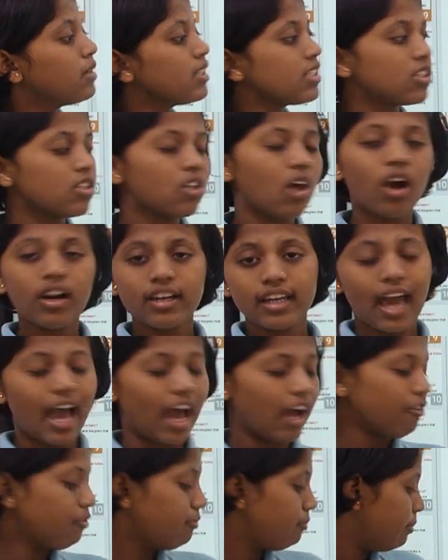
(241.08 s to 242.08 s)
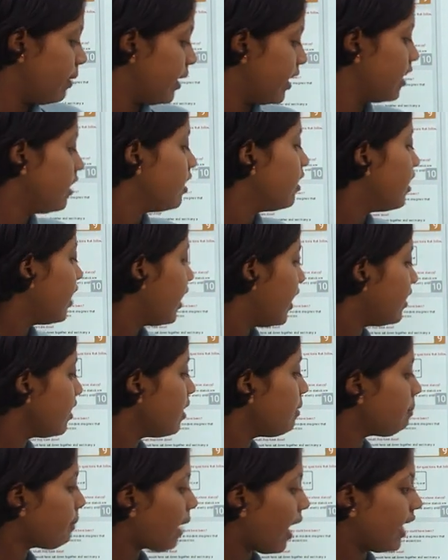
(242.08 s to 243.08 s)
must not have been in
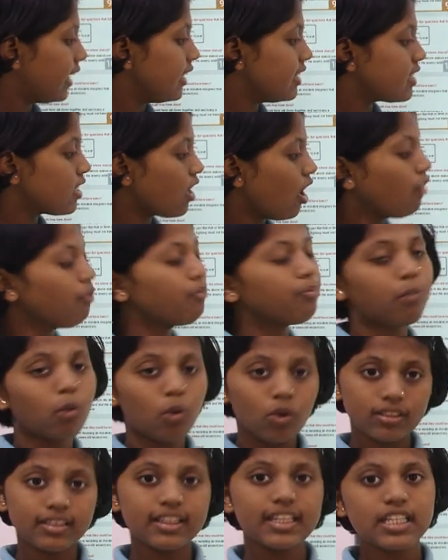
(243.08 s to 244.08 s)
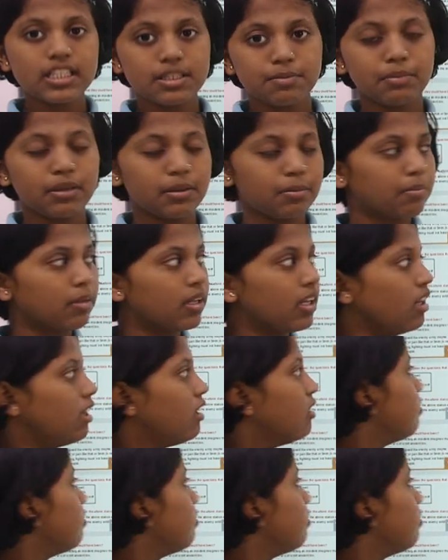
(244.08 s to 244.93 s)
the minds of both these people.